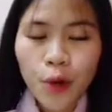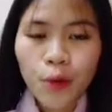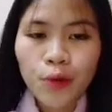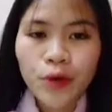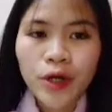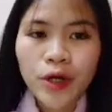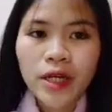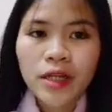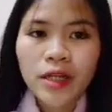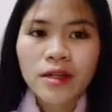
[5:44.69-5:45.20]

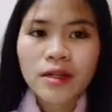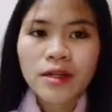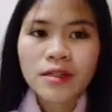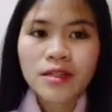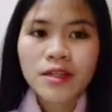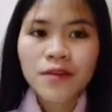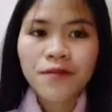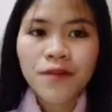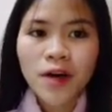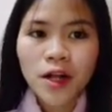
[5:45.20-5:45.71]
would
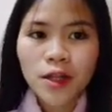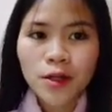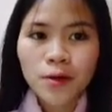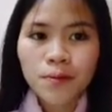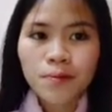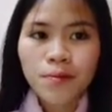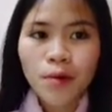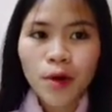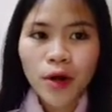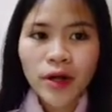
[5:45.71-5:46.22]

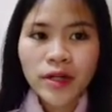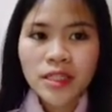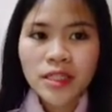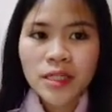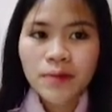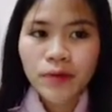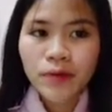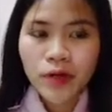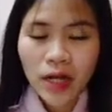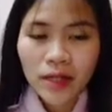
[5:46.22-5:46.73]
develop more
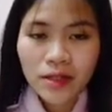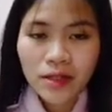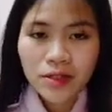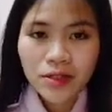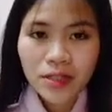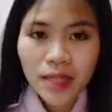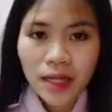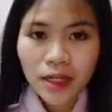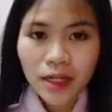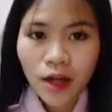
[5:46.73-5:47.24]
deeper
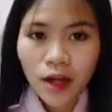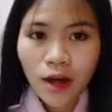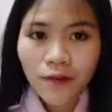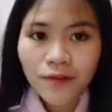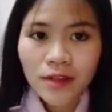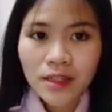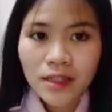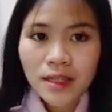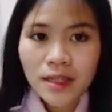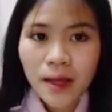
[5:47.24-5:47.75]
understanding
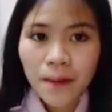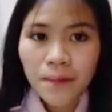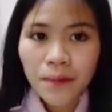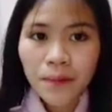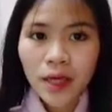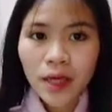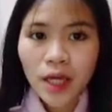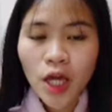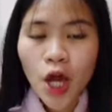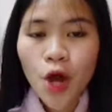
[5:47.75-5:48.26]
of the
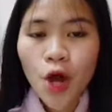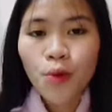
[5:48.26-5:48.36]
topic